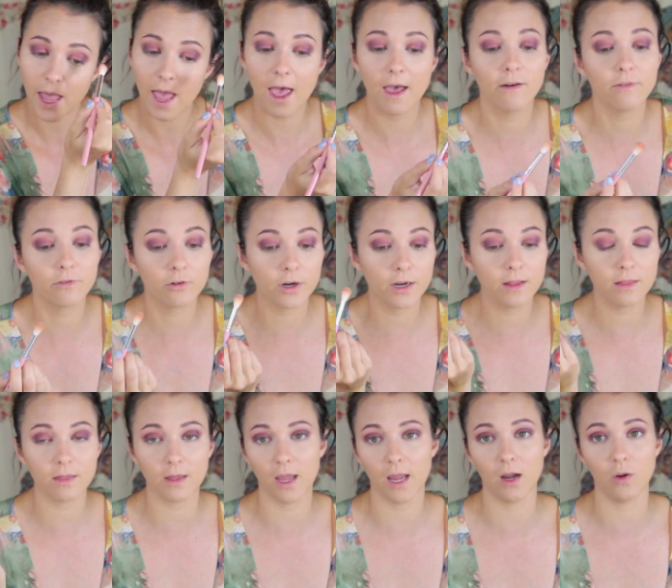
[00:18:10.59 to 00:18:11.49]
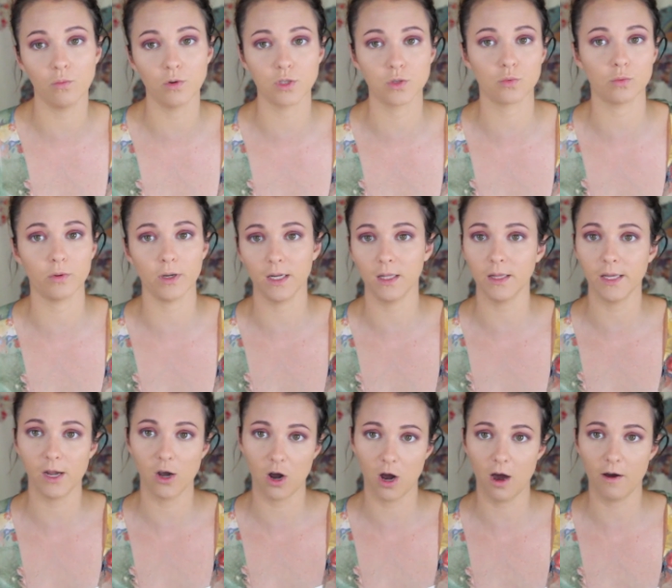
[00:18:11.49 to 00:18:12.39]
everything was
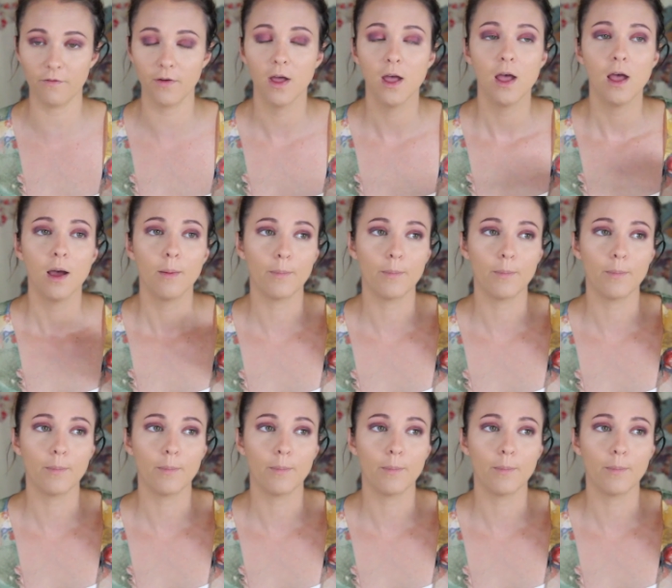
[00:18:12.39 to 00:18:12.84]
really off.